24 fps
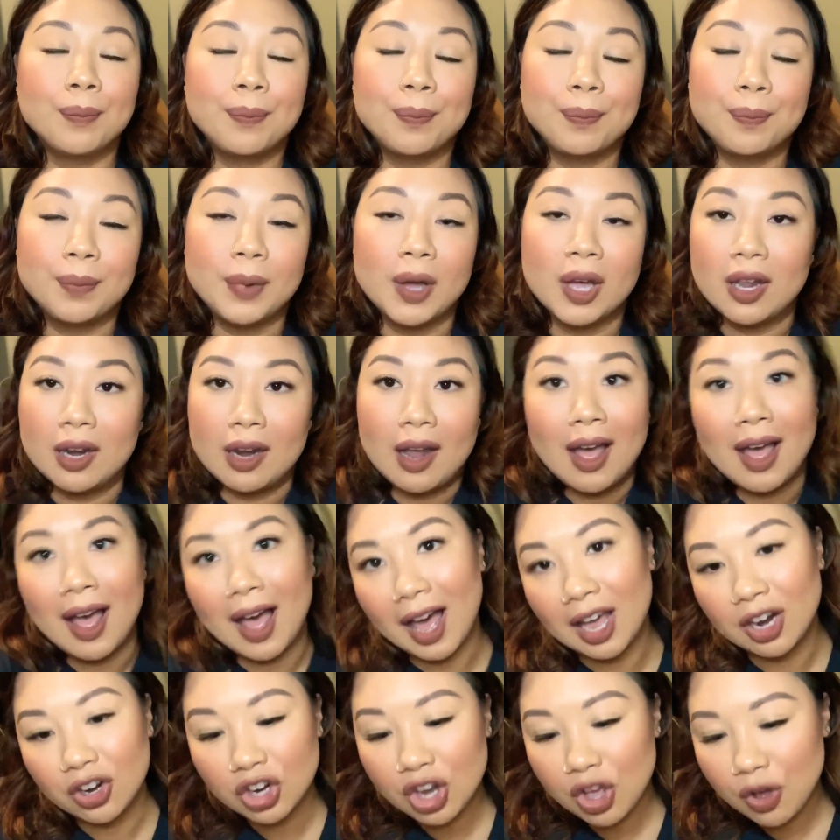But
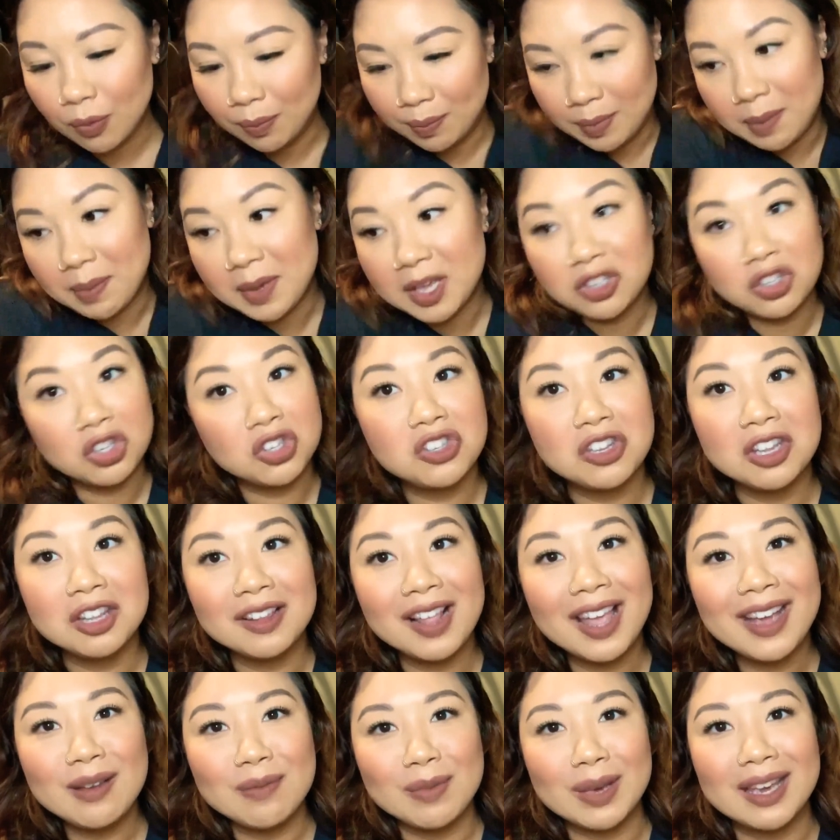I don't know, maybe he just didn't
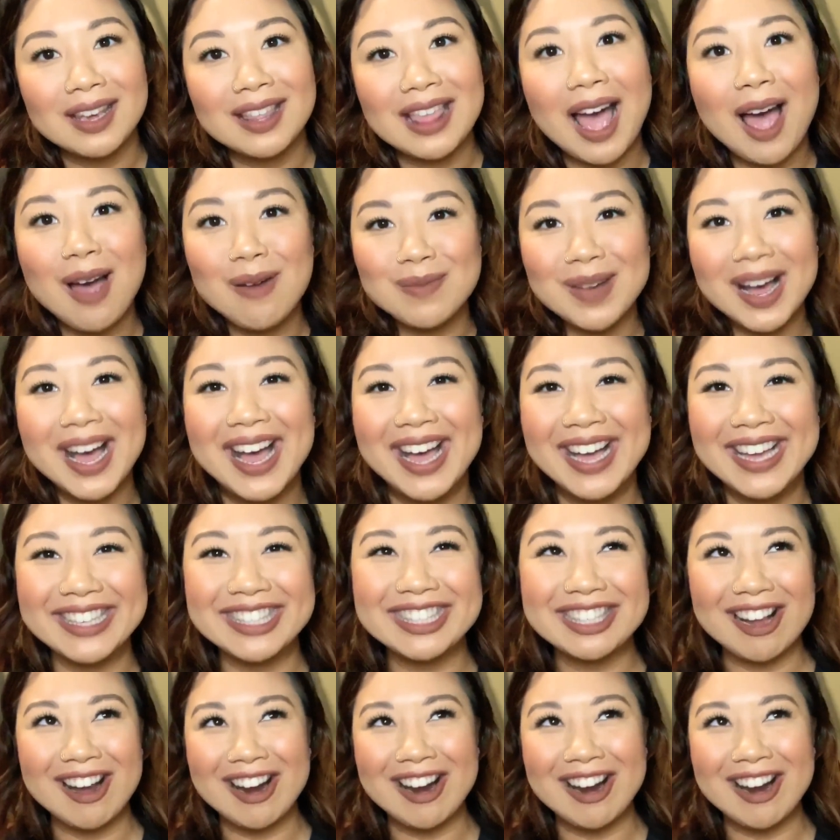like me that much,